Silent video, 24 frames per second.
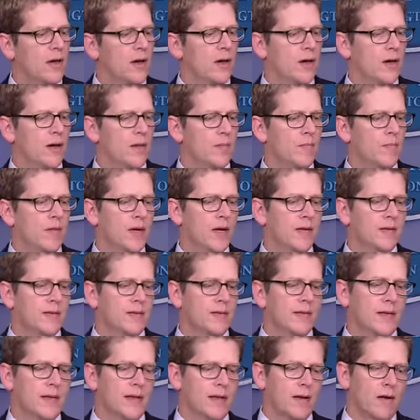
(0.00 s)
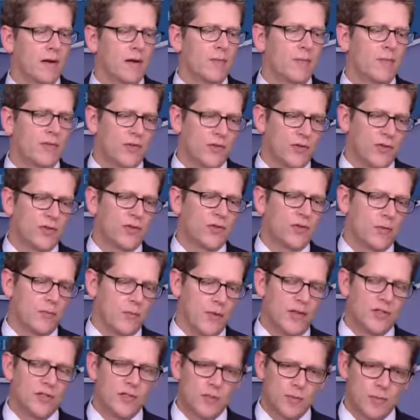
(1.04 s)
but that our position, the
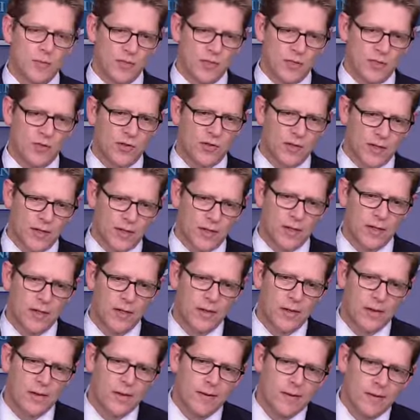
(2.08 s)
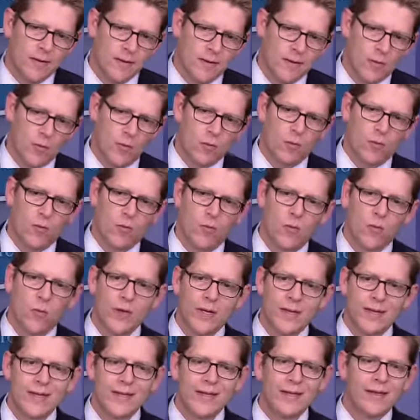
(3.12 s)
President's position, that
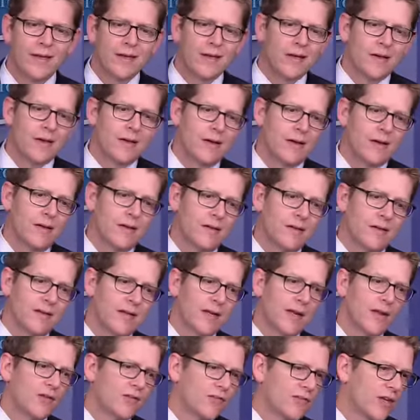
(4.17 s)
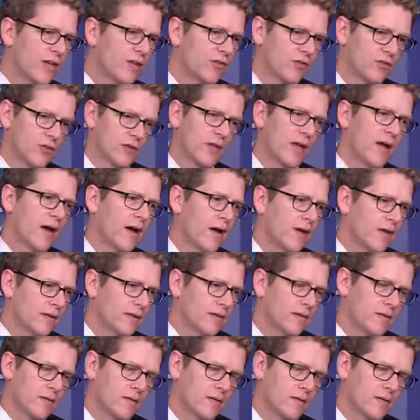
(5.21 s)
the United States should not,